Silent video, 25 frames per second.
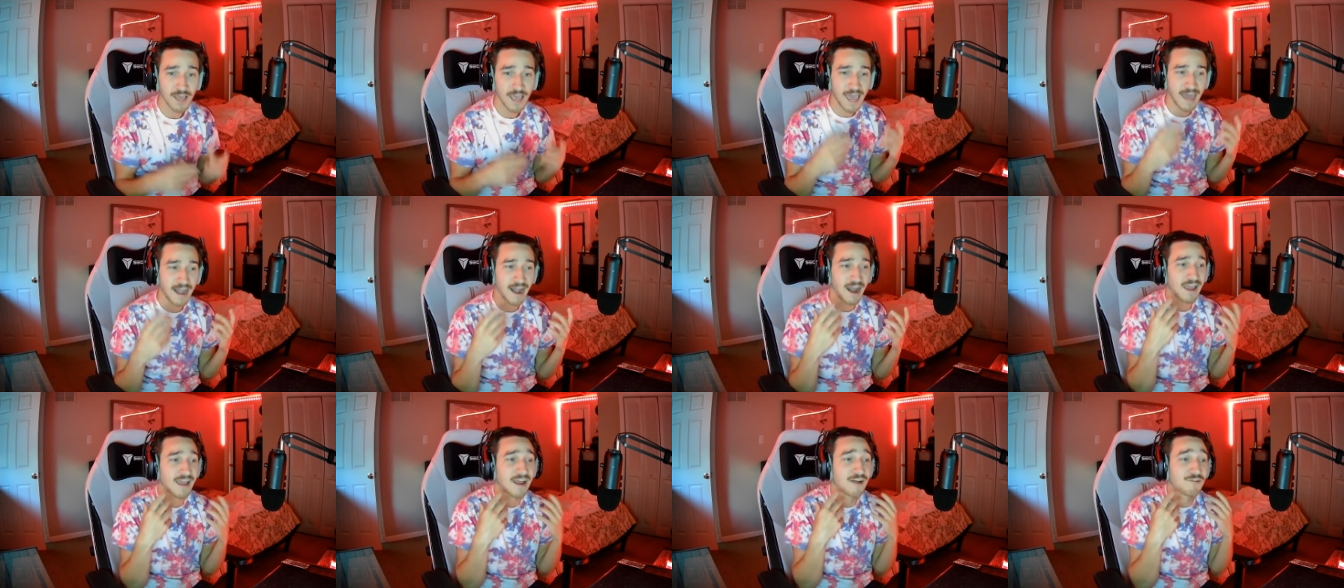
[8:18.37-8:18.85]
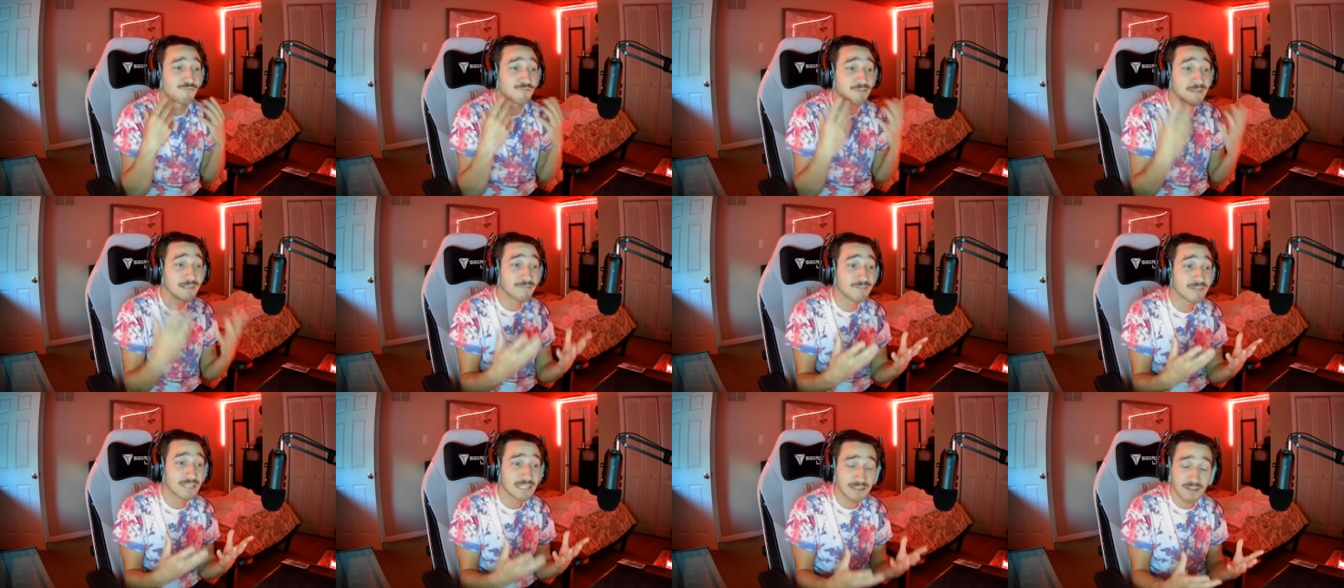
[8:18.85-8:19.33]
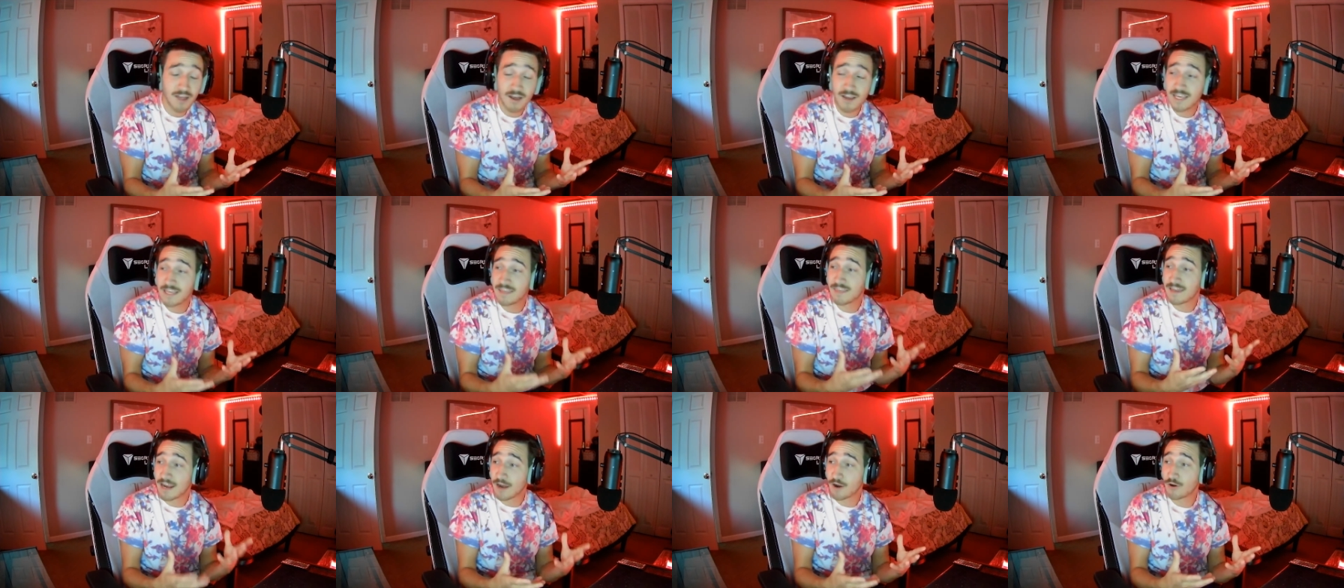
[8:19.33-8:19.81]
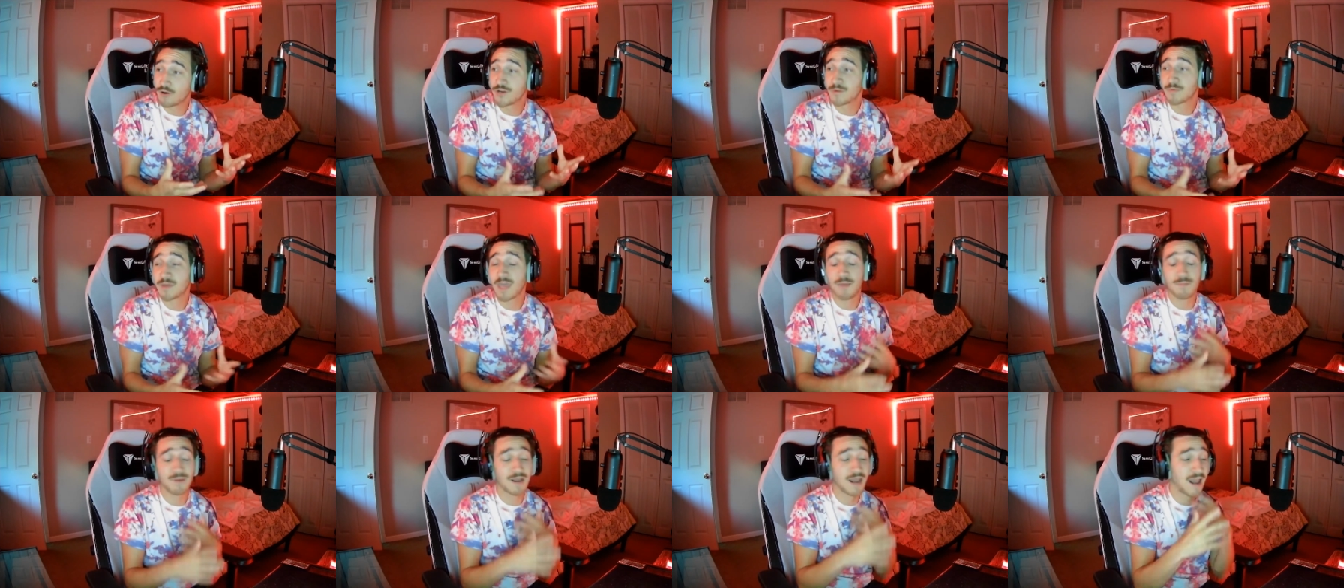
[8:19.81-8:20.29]
And I got really, really lucky that airdrop
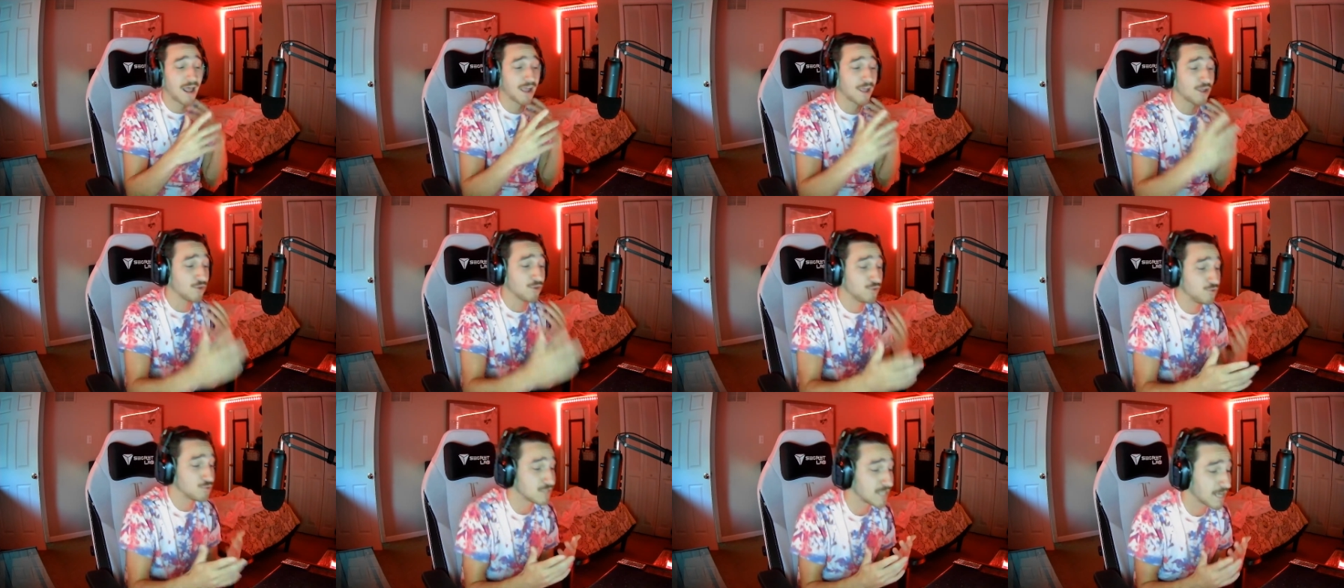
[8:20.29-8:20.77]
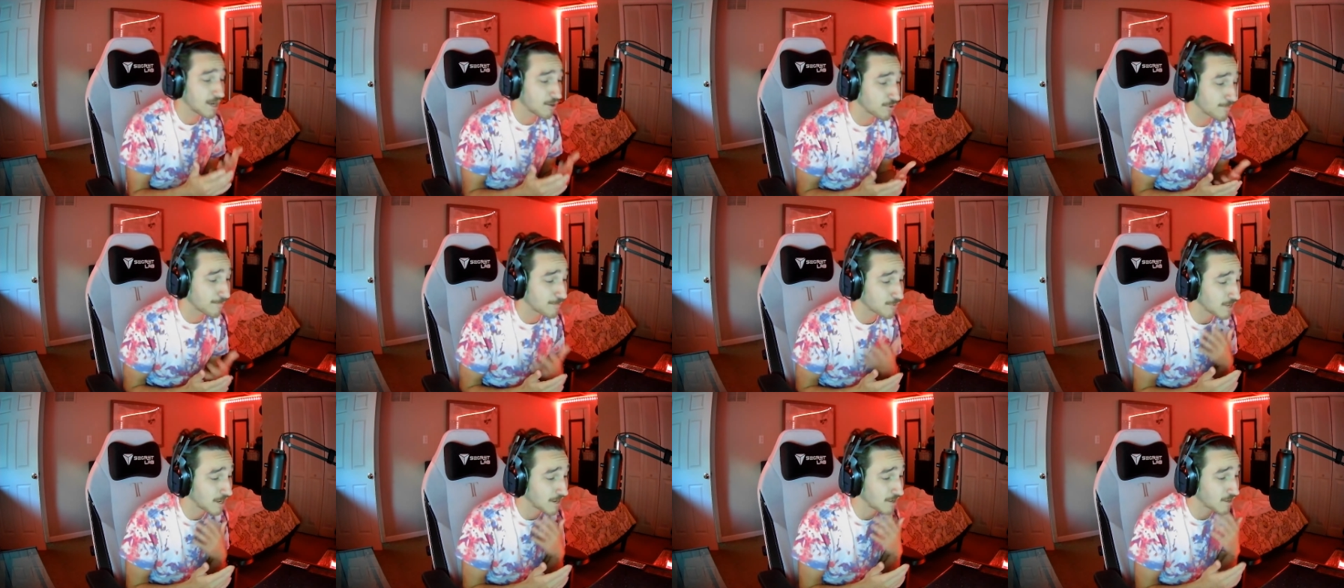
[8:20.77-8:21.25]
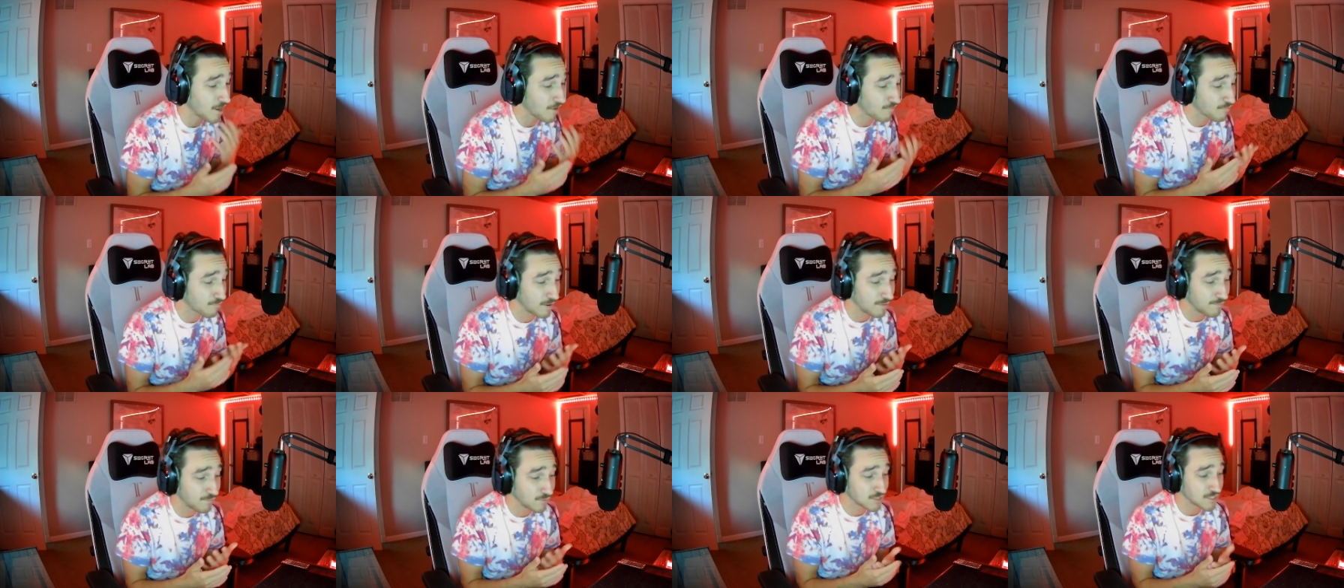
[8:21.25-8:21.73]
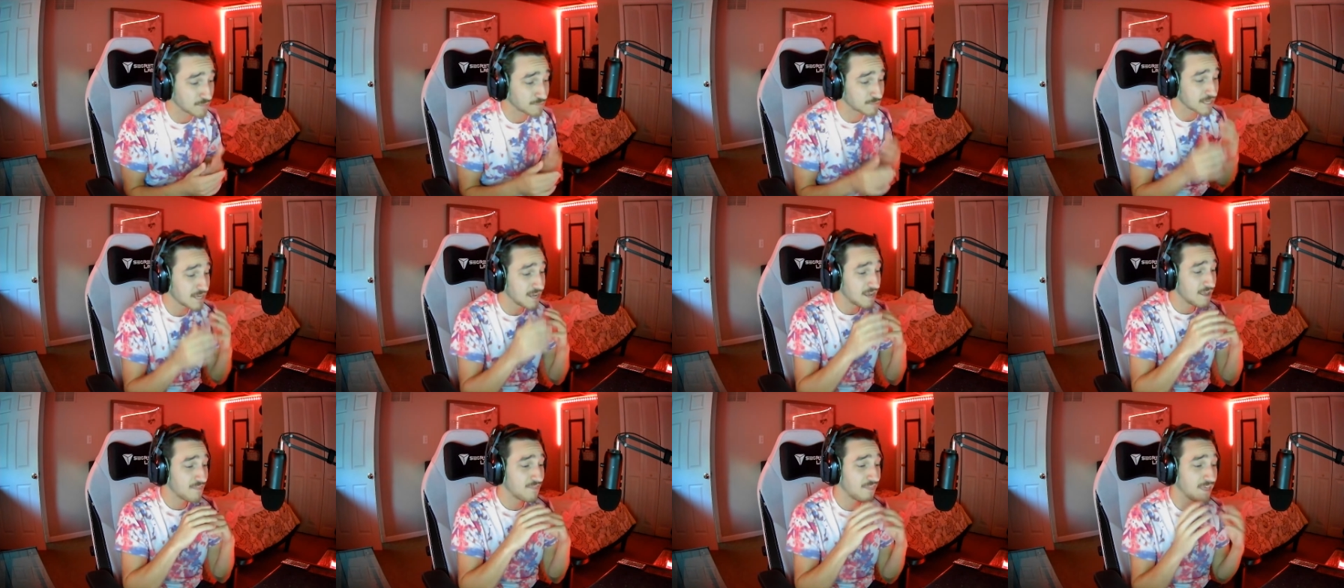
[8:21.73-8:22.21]
came in, and I could use the airdrop to kind of cover my footsteps.
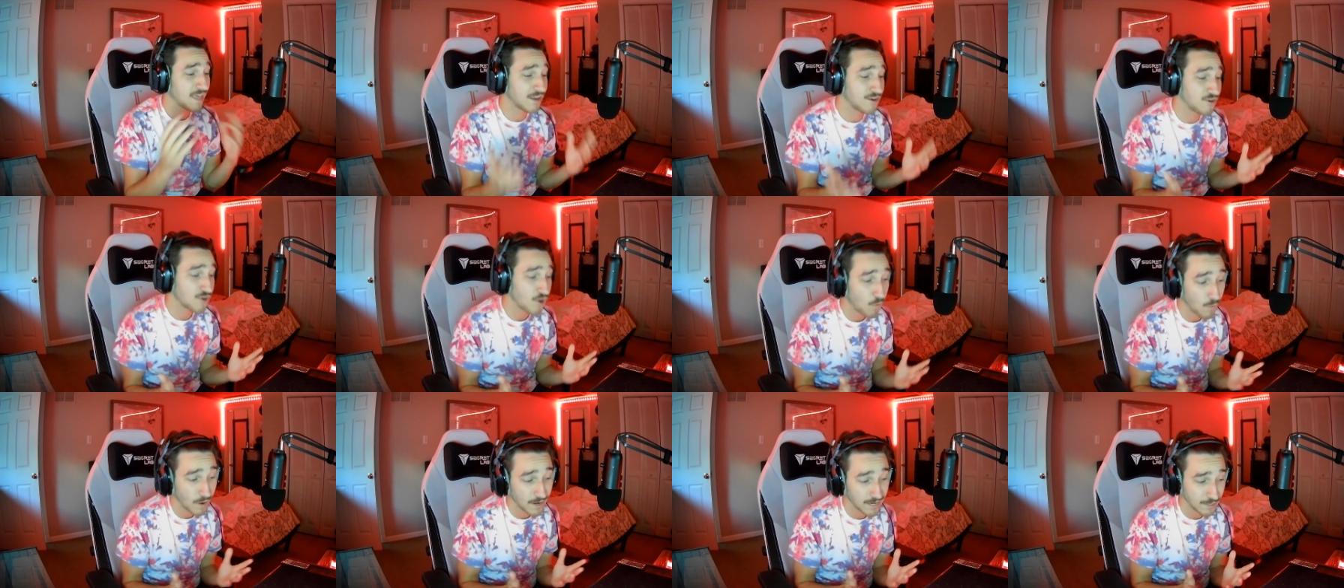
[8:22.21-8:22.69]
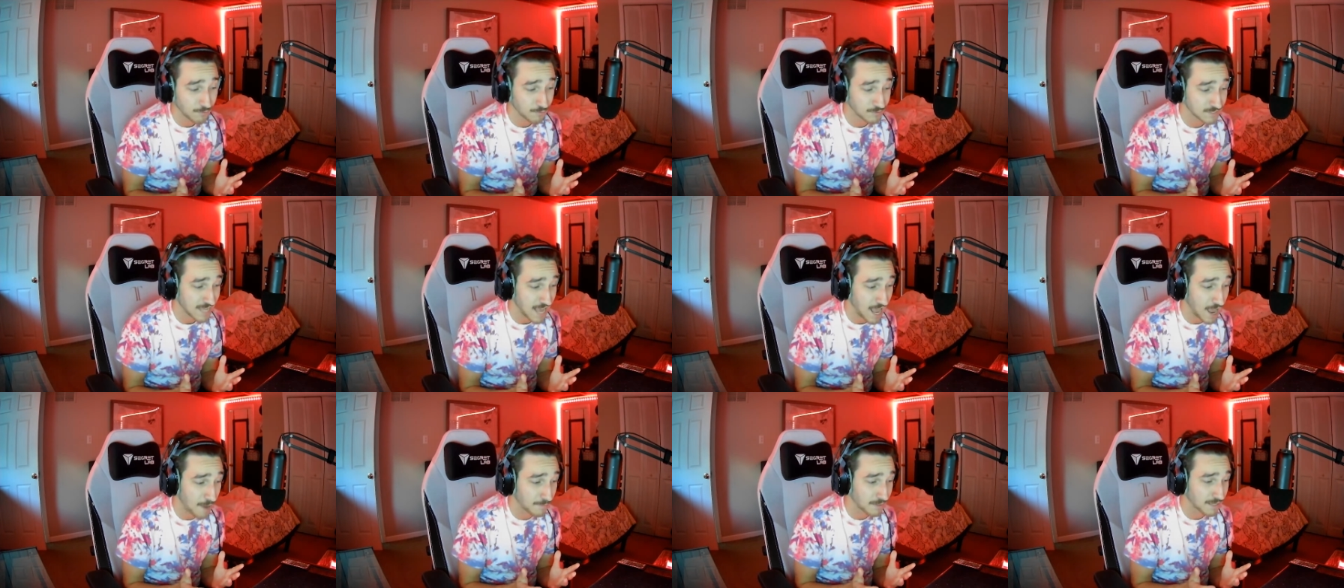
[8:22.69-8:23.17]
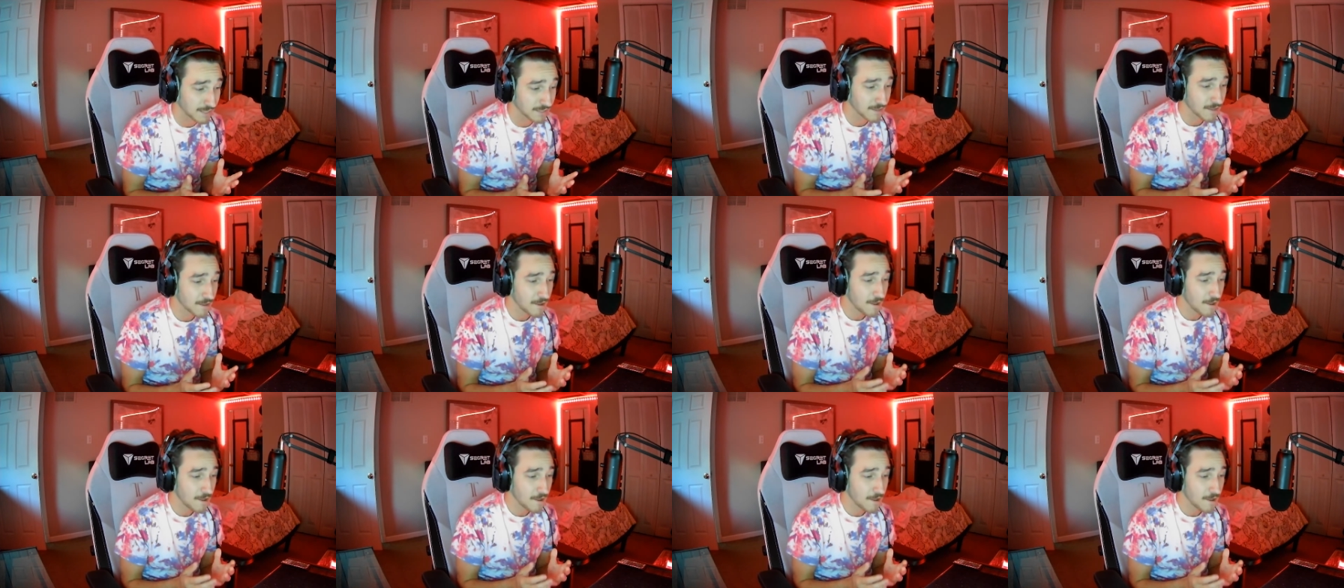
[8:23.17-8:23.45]
They had no idea it was happening.